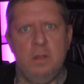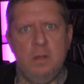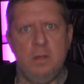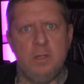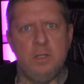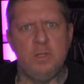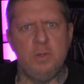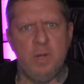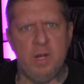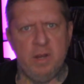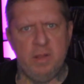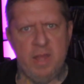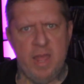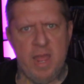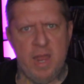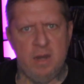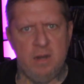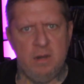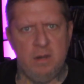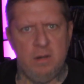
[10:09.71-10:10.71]
Did you hear
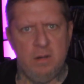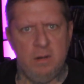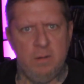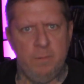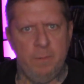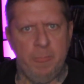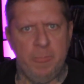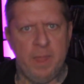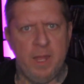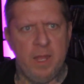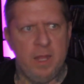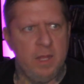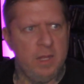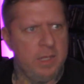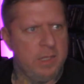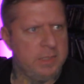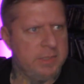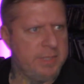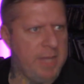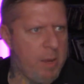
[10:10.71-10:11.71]
that?
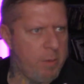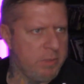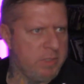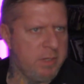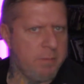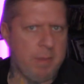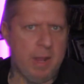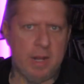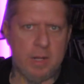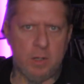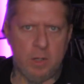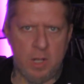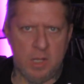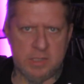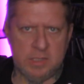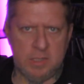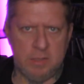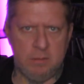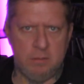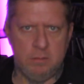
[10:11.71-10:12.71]
That was in my
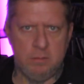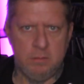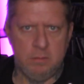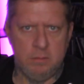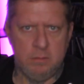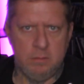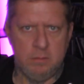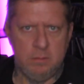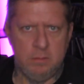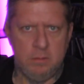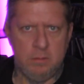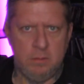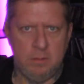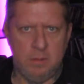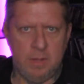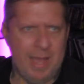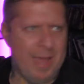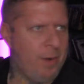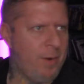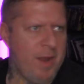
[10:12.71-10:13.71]
closet.
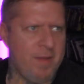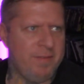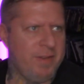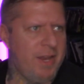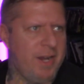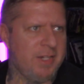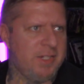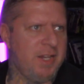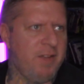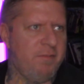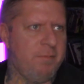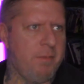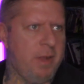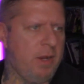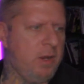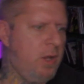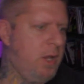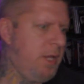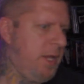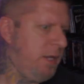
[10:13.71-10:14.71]
I don't have a lot of stuff in my
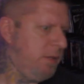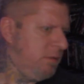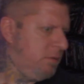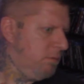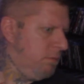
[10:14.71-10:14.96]
closet.